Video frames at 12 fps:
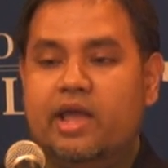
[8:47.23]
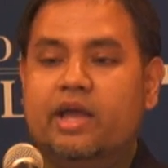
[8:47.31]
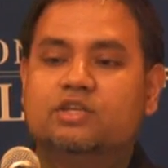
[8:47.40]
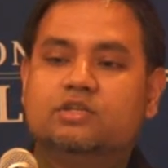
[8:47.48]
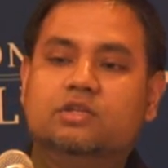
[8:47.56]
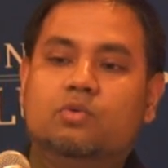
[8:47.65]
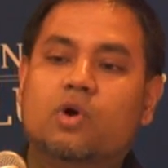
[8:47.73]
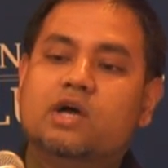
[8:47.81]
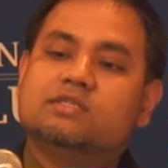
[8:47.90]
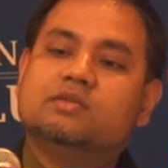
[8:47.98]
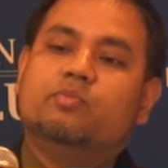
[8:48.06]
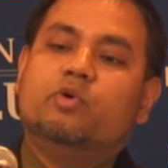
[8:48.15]
I actually
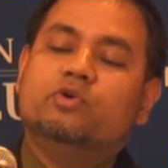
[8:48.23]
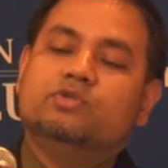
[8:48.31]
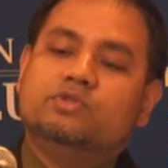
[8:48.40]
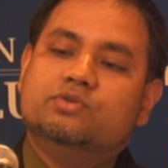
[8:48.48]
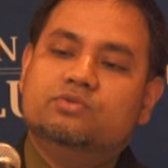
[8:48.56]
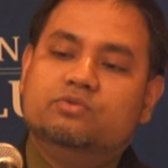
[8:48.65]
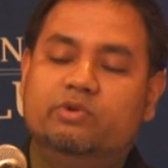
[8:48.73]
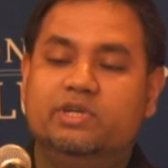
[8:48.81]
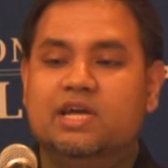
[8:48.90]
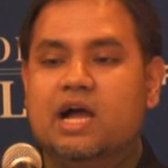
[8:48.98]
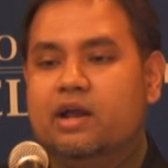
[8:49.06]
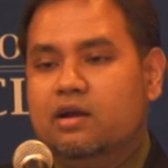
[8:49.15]
was supposed
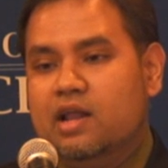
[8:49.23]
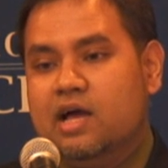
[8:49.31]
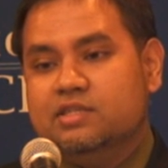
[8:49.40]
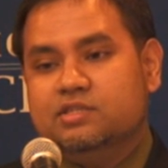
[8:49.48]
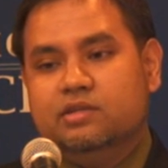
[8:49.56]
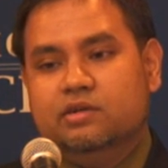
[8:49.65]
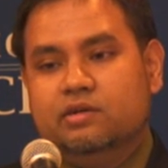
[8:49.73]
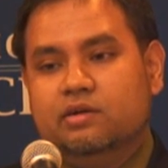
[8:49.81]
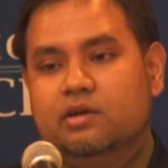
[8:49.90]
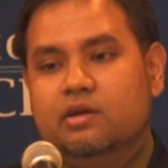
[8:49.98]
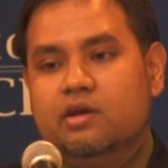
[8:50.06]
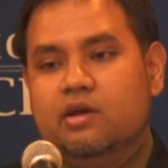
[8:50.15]
to retire last
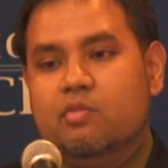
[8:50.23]
year,